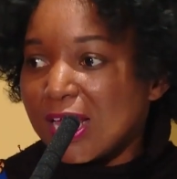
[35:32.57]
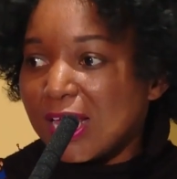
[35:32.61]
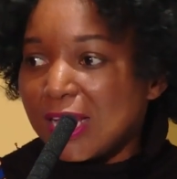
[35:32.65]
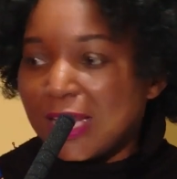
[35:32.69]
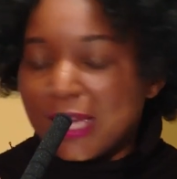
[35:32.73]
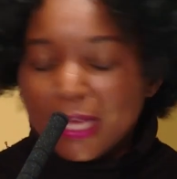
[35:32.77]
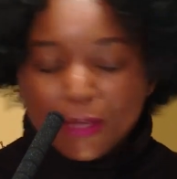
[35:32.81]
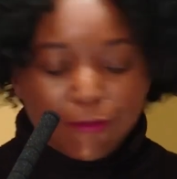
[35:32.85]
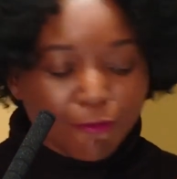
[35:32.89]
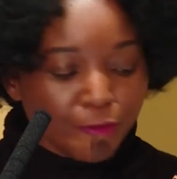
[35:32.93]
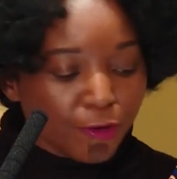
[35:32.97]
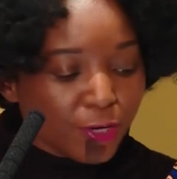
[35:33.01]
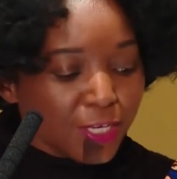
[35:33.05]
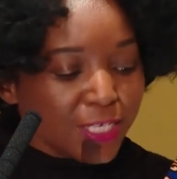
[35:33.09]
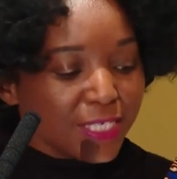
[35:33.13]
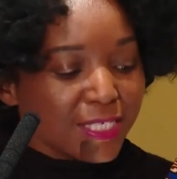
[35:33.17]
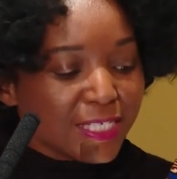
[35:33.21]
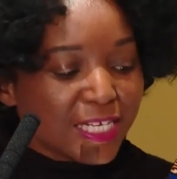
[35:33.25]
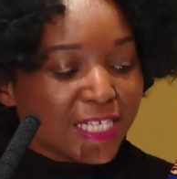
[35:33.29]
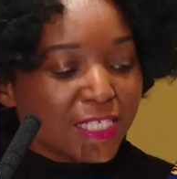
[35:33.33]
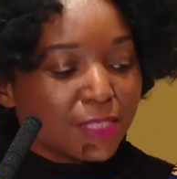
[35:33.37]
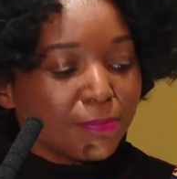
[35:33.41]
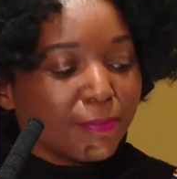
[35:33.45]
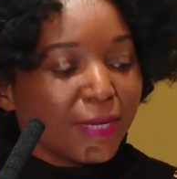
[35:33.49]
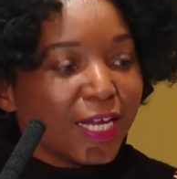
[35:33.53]
Like, for
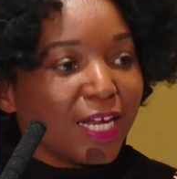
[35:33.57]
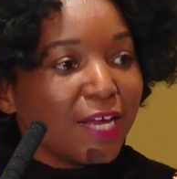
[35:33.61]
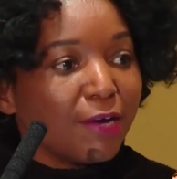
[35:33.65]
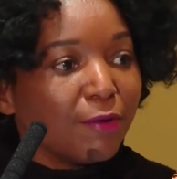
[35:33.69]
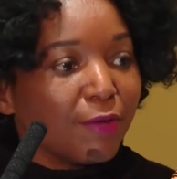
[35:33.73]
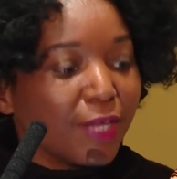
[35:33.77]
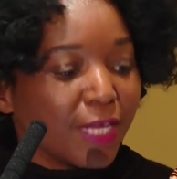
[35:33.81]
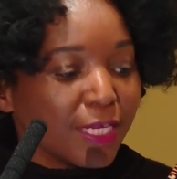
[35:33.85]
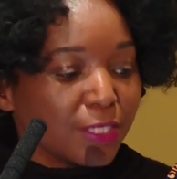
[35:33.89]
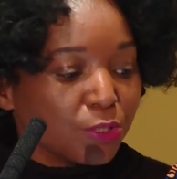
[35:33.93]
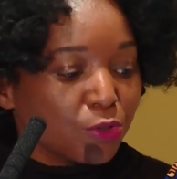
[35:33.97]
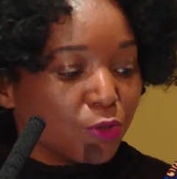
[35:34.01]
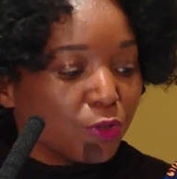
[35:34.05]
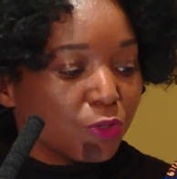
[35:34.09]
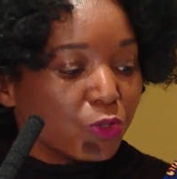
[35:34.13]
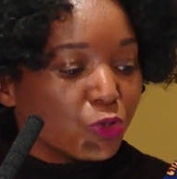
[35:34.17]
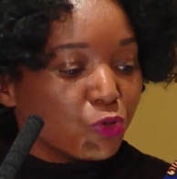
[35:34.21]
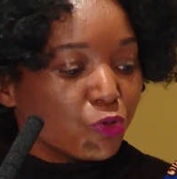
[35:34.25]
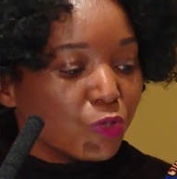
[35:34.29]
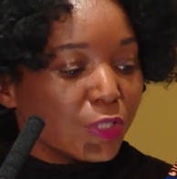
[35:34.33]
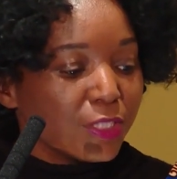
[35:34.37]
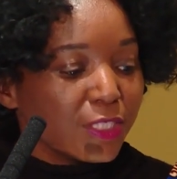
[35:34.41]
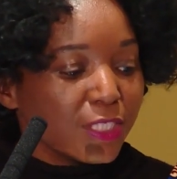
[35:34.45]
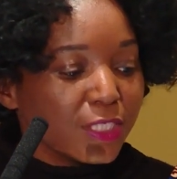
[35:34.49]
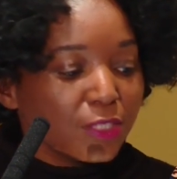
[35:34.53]
instance, Malawi has got
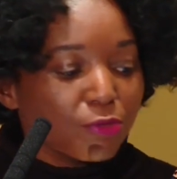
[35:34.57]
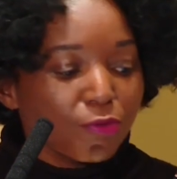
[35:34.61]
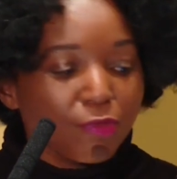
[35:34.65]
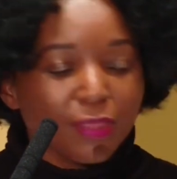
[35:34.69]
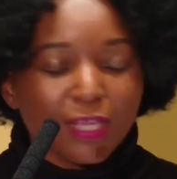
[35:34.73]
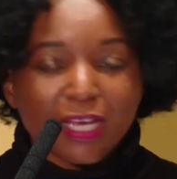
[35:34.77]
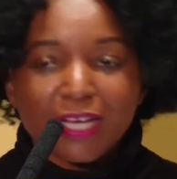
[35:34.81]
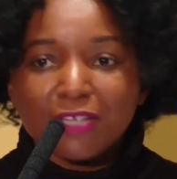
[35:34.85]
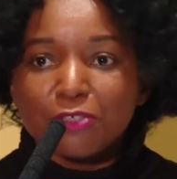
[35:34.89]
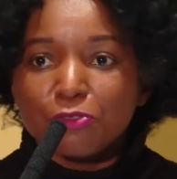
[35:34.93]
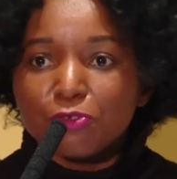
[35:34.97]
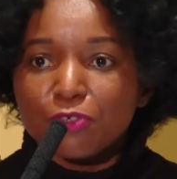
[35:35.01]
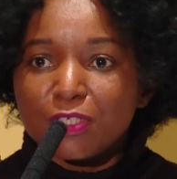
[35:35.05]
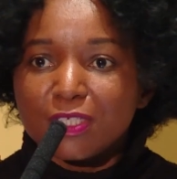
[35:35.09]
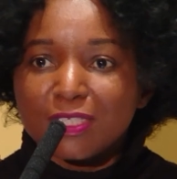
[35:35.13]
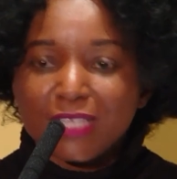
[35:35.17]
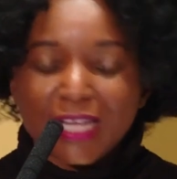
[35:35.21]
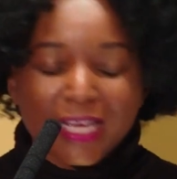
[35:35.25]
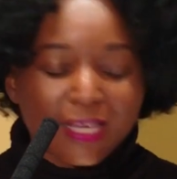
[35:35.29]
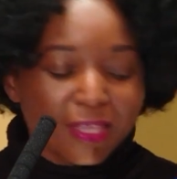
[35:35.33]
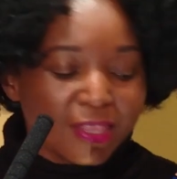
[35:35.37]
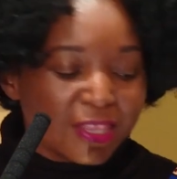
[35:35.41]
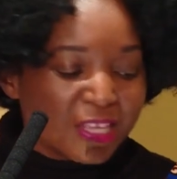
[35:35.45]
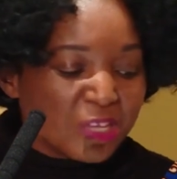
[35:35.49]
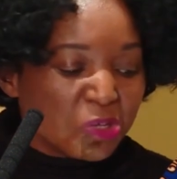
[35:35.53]
treaties with countries
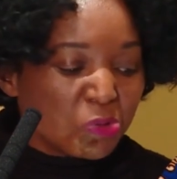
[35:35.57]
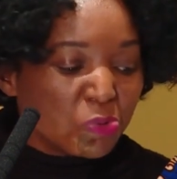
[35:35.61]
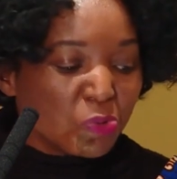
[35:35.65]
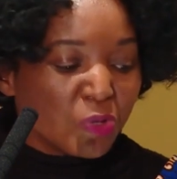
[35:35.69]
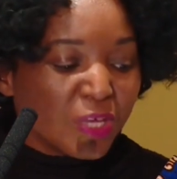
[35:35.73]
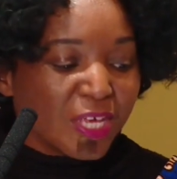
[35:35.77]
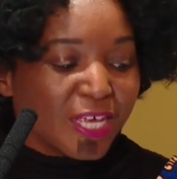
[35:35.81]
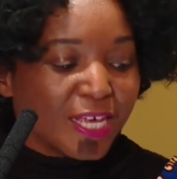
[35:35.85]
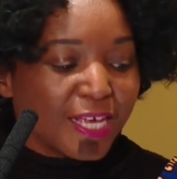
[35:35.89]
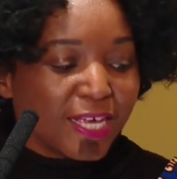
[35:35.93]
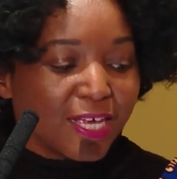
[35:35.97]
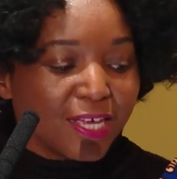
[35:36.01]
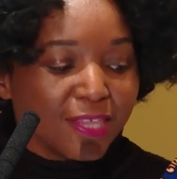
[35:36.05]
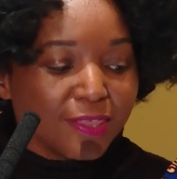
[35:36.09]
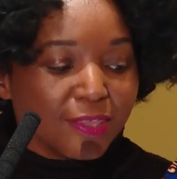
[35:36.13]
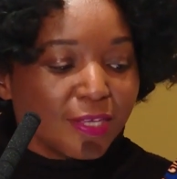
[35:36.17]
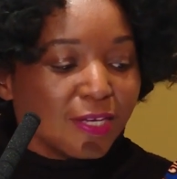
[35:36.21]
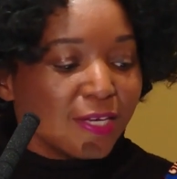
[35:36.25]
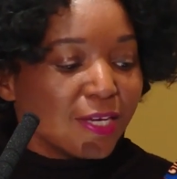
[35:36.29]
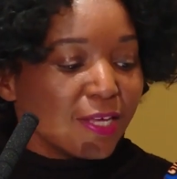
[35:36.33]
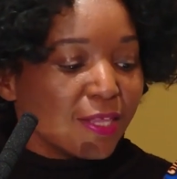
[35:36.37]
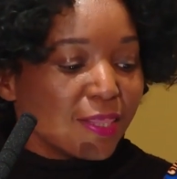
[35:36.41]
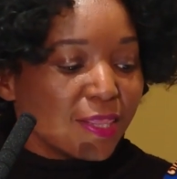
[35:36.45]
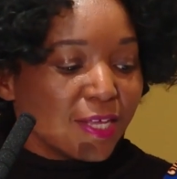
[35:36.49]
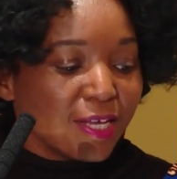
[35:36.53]
like the UK, the
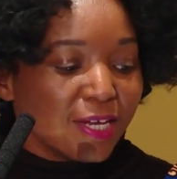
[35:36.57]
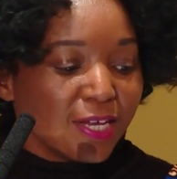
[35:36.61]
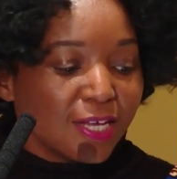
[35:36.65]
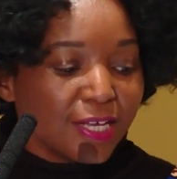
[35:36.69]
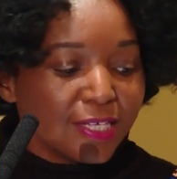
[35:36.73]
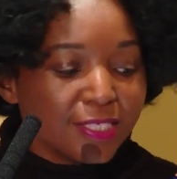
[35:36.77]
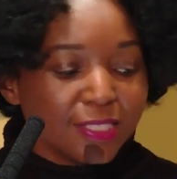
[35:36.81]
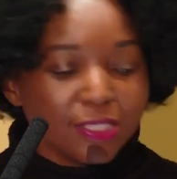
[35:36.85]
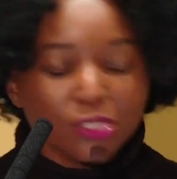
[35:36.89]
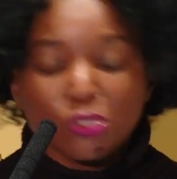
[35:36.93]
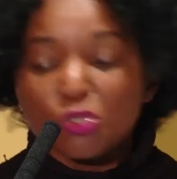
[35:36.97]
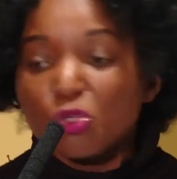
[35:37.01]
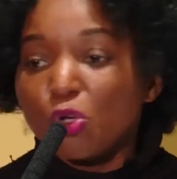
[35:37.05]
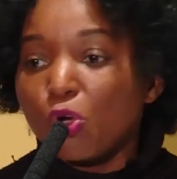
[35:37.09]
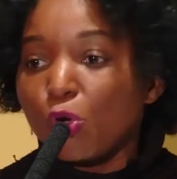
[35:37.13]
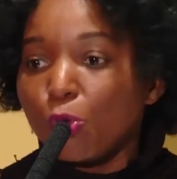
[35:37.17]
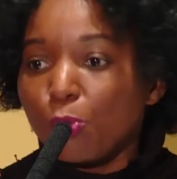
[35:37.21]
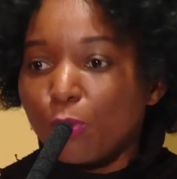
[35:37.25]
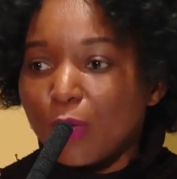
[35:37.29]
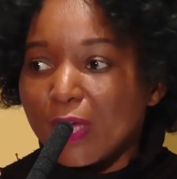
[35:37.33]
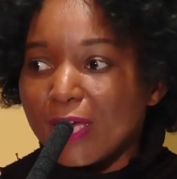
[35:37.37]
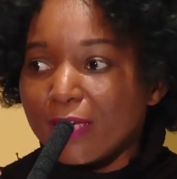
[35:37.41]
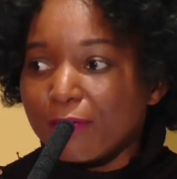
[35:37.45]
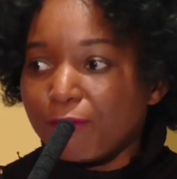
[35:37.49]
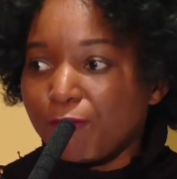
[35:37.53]
Netherlands,
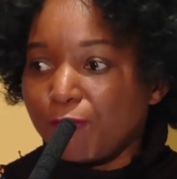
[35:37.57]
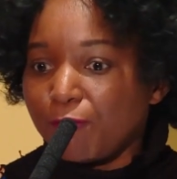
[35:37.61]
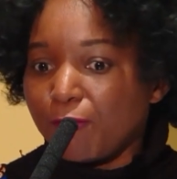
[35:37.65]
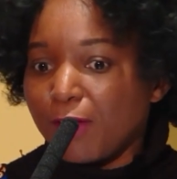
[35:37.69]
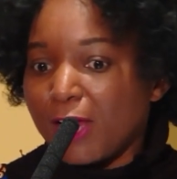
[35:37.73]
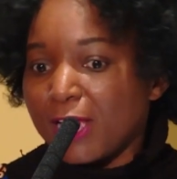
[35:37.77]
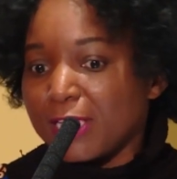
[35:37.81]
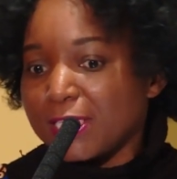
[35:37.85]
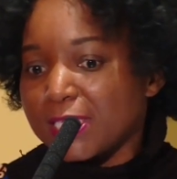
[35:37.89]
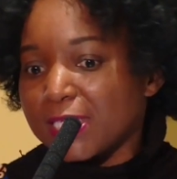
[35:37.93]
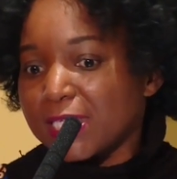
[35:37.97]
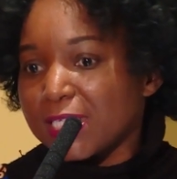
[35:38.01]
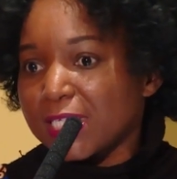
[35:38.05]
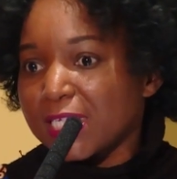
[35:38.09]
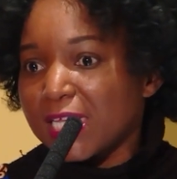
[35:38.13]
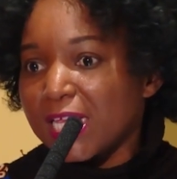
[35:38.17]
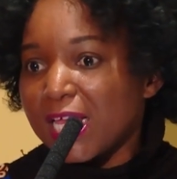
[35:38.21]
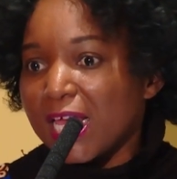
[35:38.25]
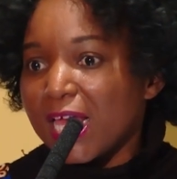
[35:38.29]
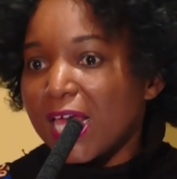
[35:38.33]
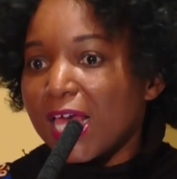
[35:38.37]
Norway, and France